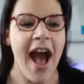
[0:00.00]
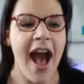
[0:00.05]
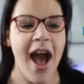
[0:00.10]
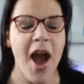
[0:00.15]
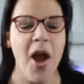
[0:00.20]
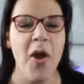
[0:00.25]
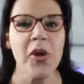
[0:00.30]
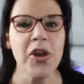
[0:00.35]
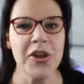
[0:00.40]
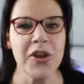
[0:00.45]

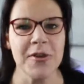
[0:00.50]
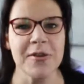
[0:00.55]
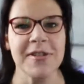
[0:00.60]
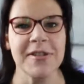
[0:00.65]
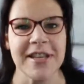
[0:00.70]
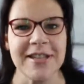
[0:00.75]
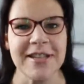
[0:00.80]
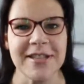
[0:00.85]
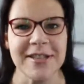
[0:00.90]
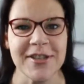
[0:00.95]

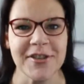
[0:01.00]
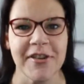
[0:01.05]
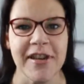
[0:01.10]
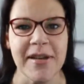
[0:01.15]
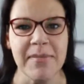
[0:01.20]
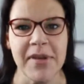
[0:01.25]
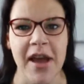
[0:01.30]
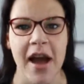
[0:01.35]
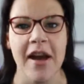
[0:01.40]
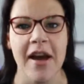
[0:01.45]
using
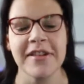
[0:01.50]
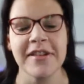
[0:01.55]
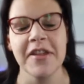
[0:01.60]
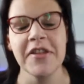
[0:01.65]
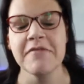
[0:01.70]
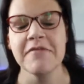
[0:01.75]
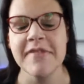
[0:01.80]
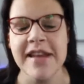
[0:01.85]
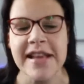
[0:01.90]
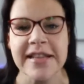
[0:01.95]
StreamYard. And
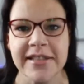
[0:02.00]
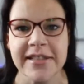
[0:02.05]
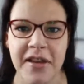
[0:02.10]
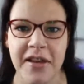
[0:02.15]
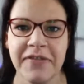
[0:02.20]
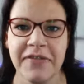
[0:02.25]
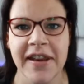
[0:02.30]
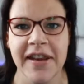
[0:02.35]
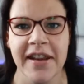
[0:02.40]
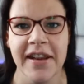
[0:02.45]
the reason I
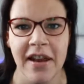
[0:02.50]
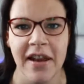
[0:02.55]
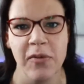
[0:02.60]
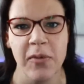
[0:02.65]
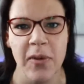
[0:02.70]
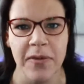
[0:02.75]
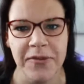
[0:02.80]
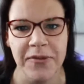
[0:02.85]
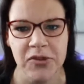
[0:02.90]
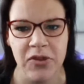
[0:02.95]
fell in love
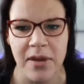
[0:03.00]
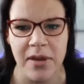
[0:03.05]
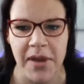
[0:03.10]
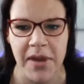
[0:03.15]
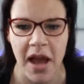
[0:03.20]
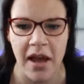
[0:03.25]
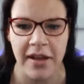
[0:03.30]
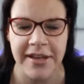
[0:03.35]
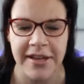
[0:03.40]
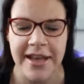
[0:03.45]
with
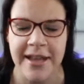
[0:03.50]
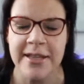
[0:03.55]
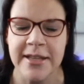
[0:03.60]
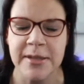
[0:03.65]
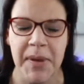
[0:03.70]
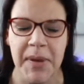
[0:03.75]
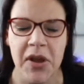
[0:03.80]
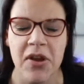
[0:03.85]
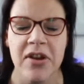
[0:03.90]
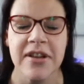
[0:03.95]
StreamYard is
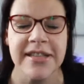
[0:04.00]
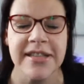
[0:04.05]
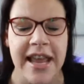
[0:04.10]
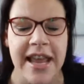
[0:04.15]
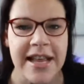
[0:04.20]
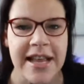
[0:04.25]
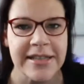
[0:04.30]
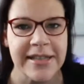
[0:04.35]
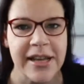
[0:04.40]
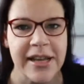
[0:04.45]
because it
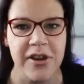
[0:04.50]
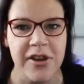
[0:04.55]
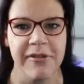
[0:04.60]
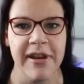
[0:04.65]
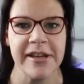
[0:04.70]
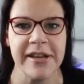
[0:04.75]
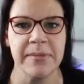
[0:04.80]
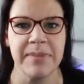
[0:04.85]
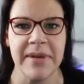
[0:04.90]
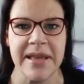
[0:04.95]
is
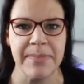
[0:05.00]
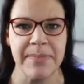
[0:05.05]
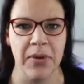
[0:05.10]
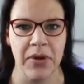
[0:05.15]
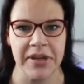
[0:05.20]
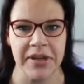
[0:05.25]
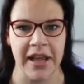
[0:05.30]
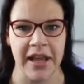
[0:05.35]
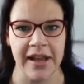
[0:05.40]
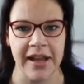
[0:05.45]
incredibly
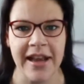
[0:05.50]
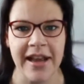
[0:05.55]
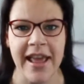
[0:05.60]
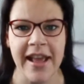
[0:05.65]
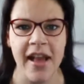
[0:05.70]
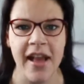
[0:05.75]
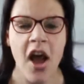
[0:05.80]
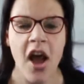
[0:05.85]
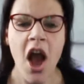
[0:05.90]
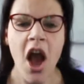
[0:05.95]
point and click.
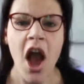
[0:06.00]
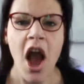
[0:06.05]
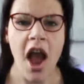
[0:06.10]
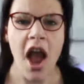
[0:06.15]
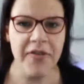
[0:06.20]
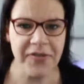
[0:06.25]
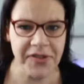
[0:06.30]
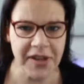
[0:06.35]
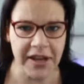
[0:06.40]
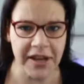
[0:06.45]

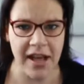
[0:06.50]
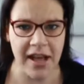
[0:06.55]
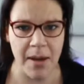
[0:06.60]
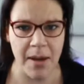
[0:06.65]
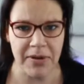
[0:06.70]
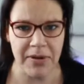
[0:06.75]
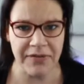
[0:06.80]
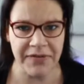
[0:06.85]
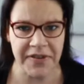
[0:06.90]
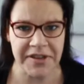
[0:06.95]
I've done a
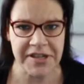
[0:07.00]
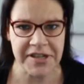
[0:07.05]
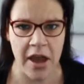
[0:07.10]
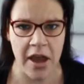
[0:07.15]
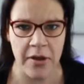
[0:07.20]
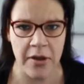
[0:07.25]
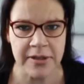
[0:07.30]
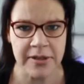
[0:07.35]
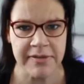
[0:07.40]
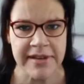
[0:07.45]
couple of
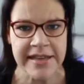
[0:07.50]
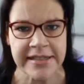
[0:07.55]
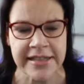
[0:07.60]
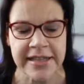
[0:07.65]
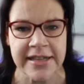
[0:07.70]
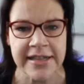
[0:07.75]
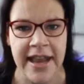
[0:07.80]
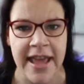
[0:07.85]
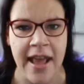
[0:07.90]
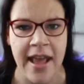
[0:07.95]
videos
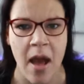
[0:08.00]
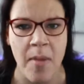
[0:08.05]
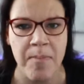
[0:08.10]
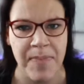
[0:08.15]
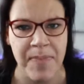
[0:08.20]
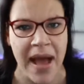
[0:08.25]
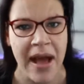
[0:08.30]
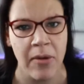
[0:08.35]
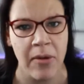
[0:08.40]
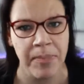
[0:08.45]
recently
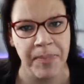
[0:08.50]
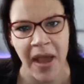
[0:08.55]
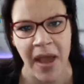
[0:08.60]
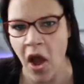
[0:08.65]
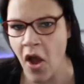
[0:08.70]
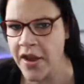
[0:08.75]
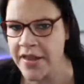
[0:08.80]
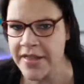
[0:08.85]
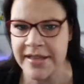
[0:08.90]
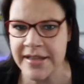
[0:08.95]
about
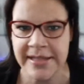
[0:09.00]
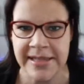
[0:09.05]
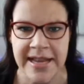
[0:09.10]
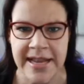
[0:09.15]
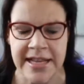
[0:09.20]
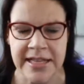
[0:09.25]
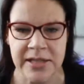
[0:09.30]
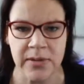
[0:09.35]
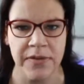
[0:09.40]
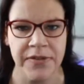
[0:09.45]
behind the
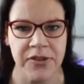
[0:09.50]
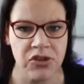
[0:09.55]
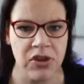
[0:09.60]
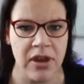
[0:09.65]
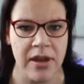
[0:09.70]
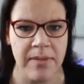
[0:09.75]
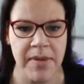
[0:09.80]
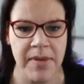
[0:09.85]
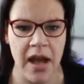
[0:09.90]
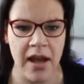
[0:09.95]
scenes with
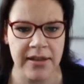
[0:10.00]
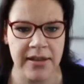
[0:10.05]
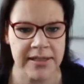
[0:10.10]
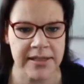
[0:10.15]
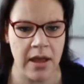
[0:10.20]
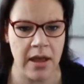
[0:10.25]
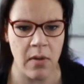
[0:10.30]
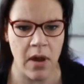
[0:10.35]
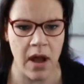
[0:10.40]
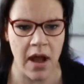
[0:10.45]
StreamYard,
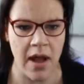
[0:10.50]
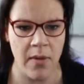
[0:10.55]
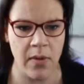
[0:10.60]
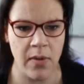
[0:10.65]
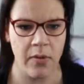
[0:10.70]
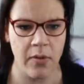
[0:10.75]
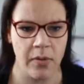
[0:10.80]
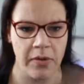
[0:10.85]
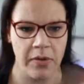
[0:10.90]
so I will